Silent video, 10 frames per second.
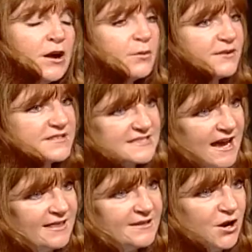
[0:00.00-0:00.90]
We have a
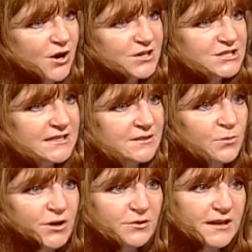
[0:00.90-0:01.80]
silent auction
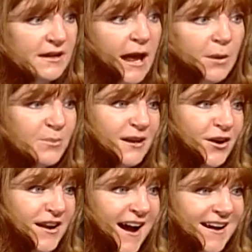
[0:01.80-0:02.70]
where you can bid
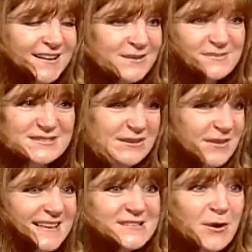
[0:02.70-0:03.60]
on items. You know,
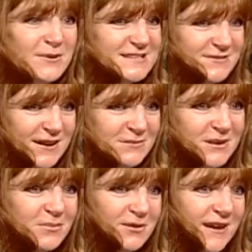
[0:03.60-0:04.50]
that's always fun.
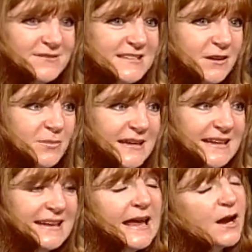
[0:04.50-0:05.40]
People love mm -hmm. to mm-hmm.
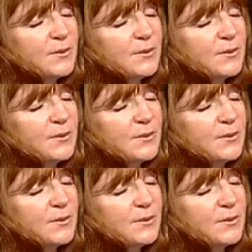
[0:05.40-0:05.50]
compete.